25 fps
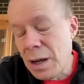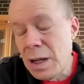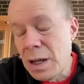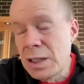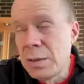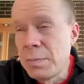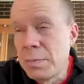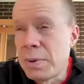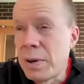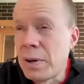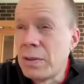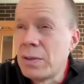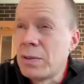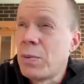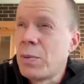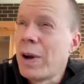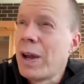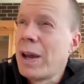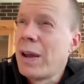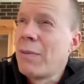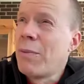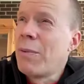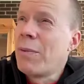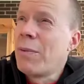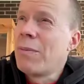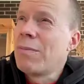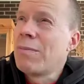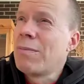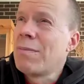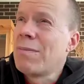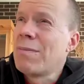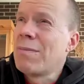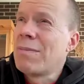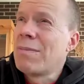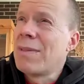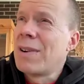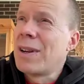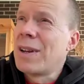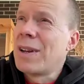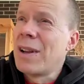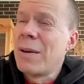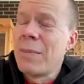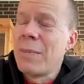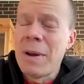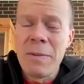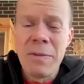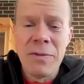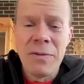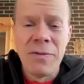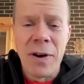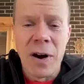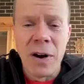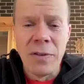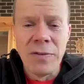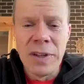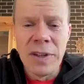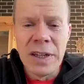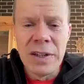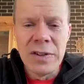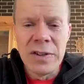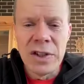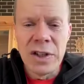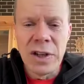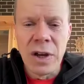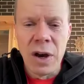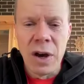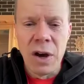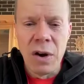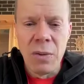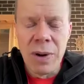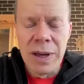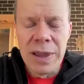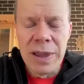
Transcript: I suppose, where I don't know, maybe 5 years ago,